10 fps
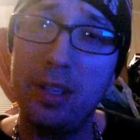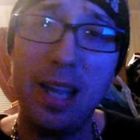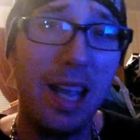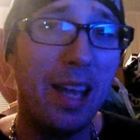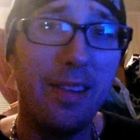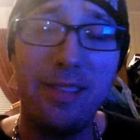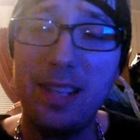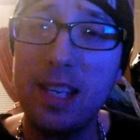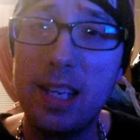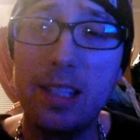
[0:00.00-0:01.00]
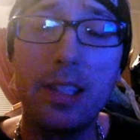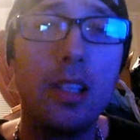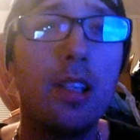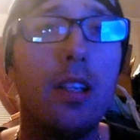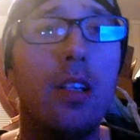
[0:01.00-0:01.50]
And see it,
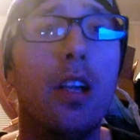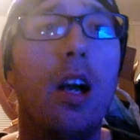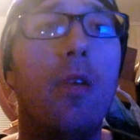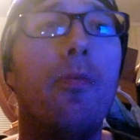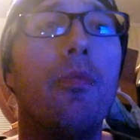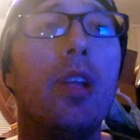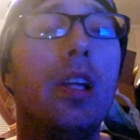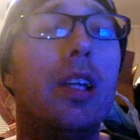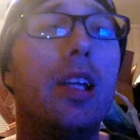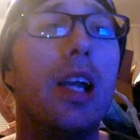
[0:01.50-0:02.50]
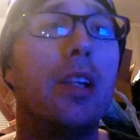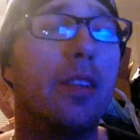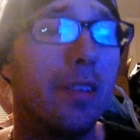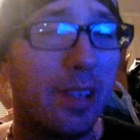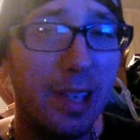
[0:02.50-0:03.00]
you know. You got your
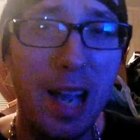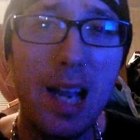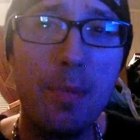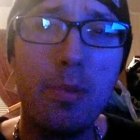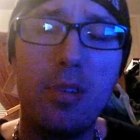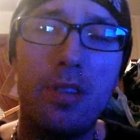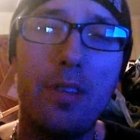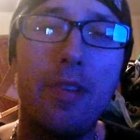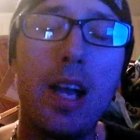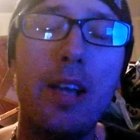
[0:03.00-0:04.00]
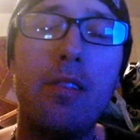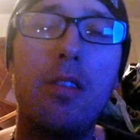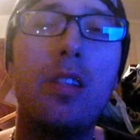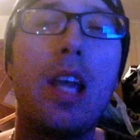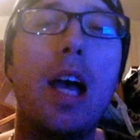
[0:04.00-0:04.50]
Skypes, your devices,
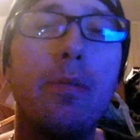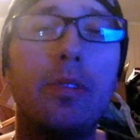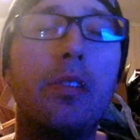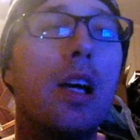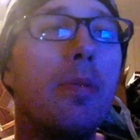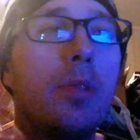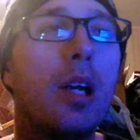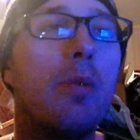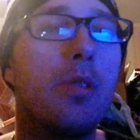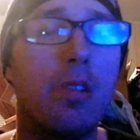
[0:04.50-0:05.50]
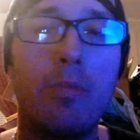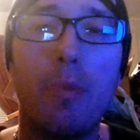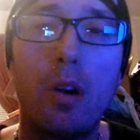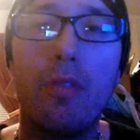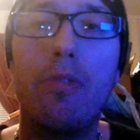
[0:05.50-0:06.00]
tablets, laptops, your
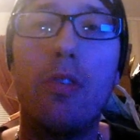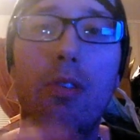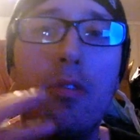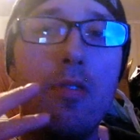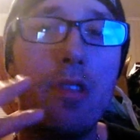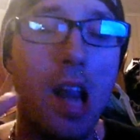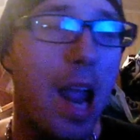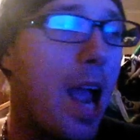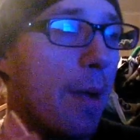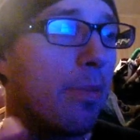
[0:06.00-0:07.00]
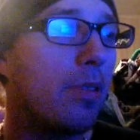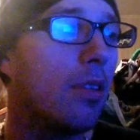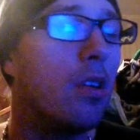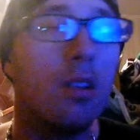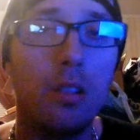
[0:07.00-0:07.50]
smartphones, your apps, and
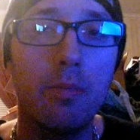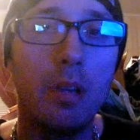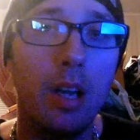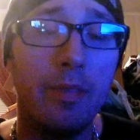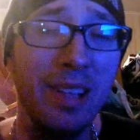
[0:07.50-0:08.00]
all of the above.